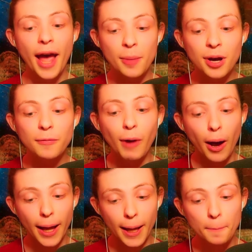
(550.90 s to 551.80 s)
am of
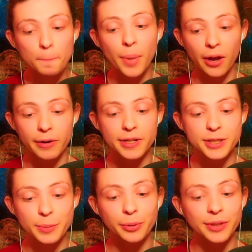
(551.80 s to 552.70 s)

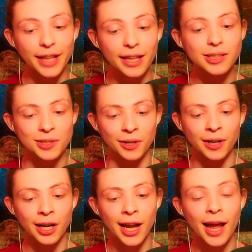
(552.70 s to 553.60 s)
imperishable
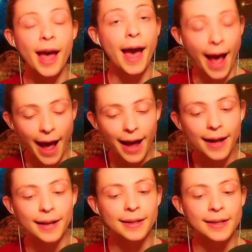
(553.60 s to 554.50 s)
nature,
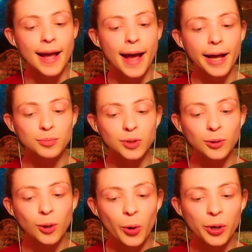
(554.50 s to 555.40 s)
and am
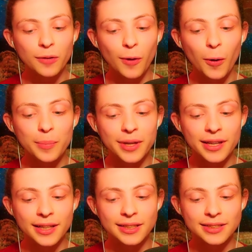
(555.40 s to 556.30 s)
the Lord of all
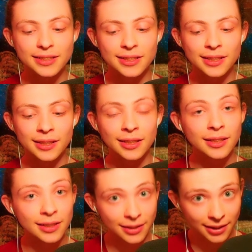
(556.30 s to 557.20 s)
beings.
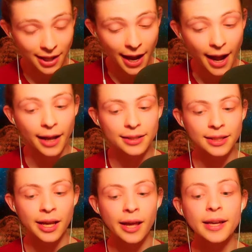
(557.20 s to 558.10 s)

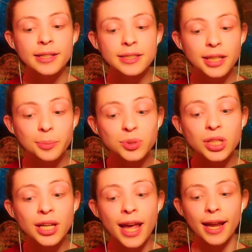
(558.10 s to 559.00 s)
Yet,
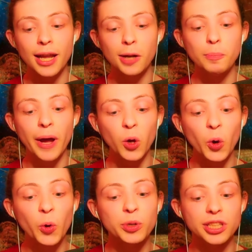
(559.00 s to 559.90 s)
subjugating my
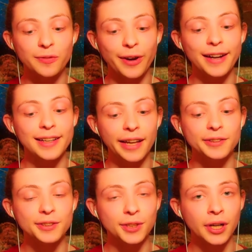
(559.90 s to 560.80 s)
own divine
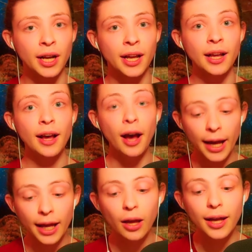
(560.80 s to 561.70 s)
nature,
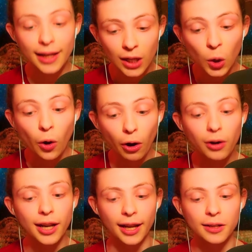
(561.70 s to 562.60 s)
I
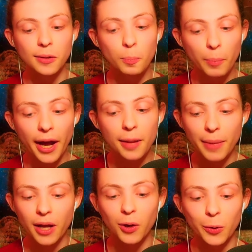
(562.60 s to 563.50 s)
incarnate by
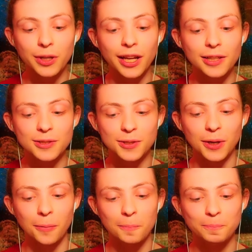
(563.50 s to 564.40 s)
my own
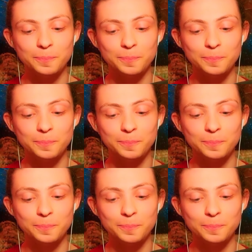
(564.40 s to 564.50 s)
nature,